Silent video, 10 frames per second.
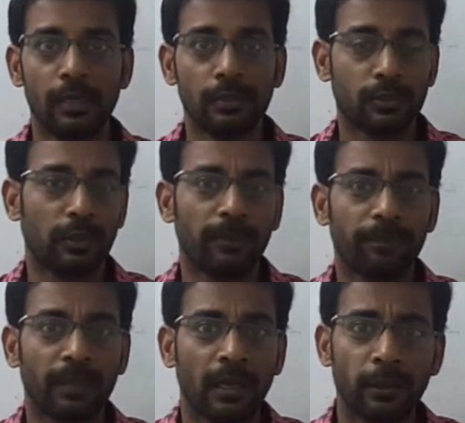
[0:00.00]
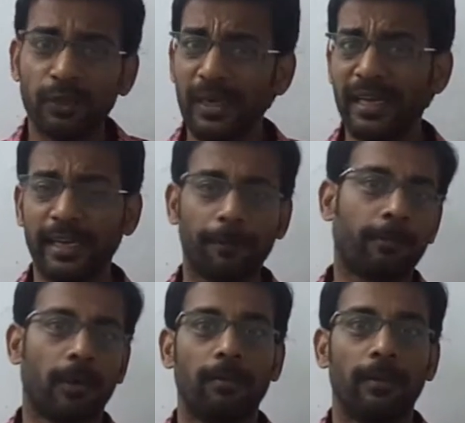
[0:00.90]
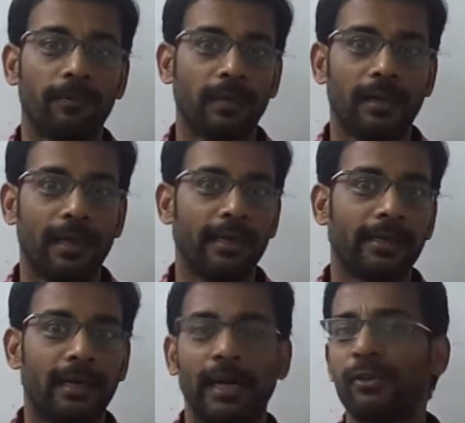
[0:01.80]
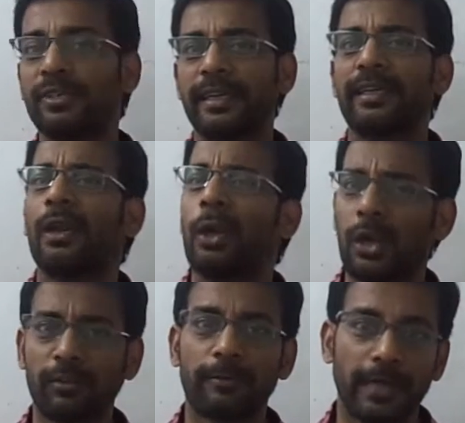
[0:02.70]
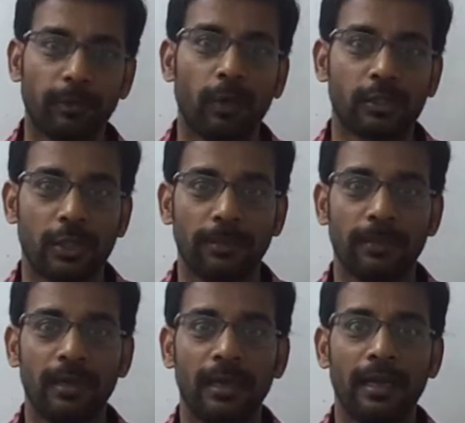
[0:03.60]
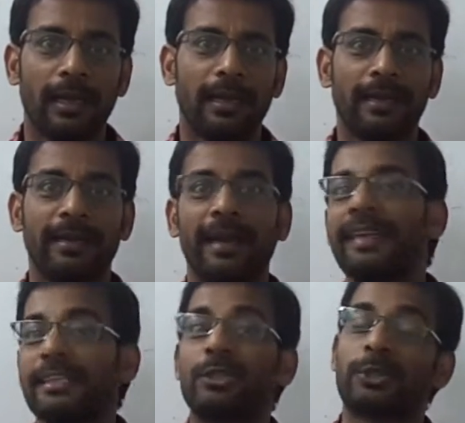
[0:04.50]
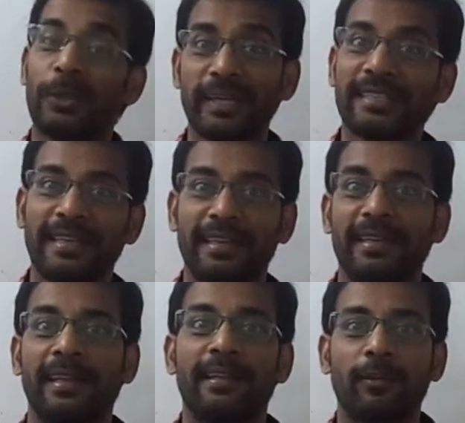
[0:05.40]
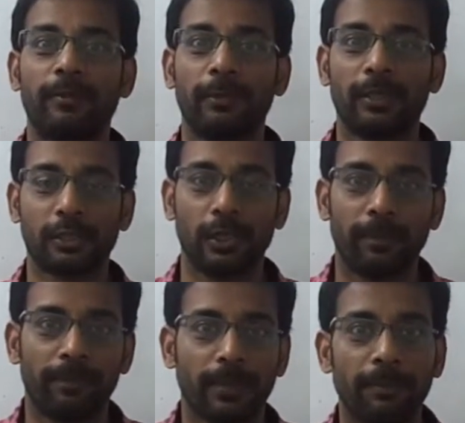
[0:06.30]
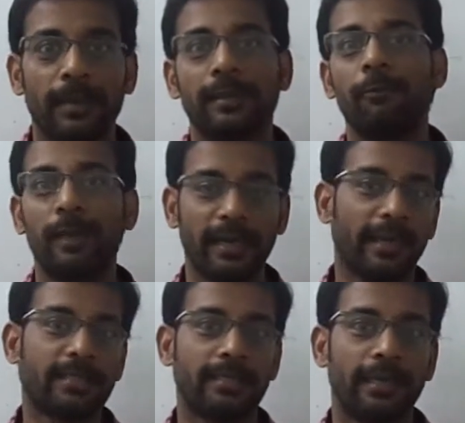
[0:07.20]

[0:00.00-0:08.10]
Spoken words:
So usually I had a problem. Like I used to attend a lot of training workshop and I get so excited at the end of the workshop, but the very next